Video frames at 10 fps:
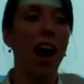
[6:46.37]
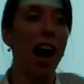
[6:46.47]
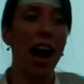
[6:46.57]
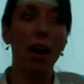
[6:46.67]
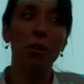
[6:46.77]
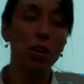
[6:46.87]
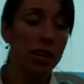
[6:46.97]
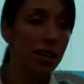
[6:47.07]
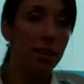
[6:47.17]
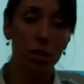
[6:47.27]
How
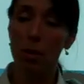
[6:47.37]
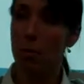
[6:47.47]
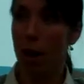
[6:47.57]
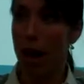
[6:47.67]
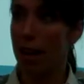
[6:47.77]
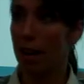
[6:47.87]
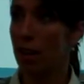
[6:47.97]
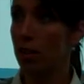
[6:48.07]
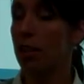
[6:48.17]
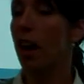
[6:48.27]
good do we want
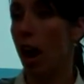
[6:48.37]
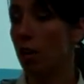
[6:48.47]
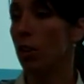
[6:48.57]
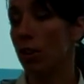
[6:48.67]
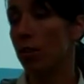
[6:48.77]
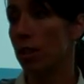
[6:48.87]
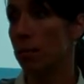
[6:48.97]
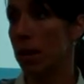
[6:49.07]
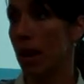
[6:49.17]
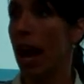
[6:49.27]
our learners to
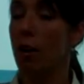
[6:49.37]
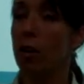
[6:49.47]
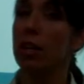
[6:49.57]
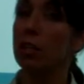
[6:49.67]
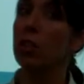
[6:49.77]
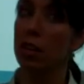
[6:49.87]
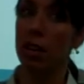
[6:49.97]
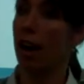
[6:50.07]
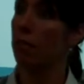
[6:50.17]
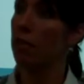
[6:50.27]
be? How good is good
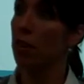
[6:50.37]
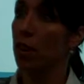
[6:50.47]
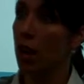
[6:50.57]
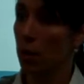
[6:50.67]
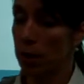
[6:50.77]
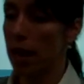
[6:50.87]
enough? We